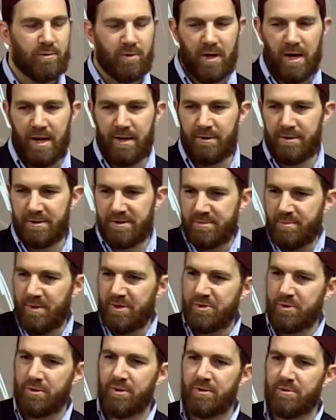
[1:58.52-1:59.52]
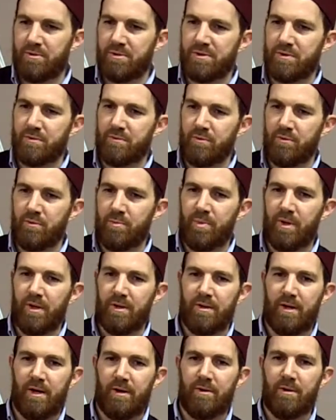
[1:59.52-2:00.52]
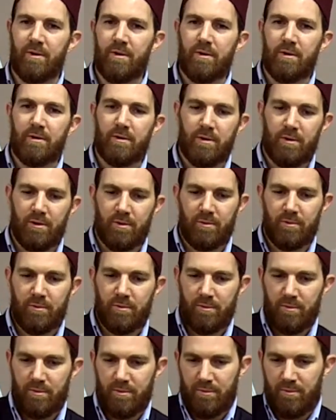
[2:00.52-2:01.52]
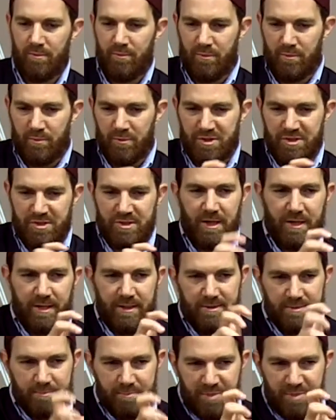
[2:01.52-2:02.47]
kind of this special interest group, and that, we're stuck in this